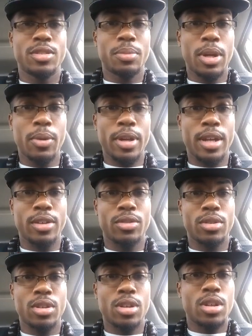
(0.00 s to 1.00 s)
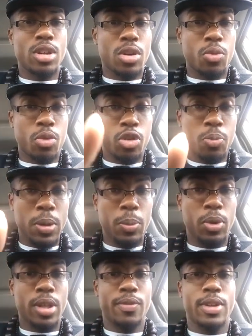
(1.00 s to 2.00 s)
Paradise. Rich
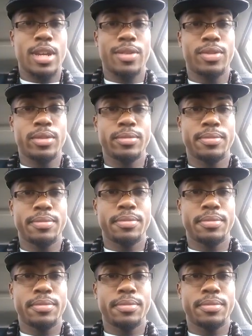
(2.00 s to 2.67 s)
people live in heaven.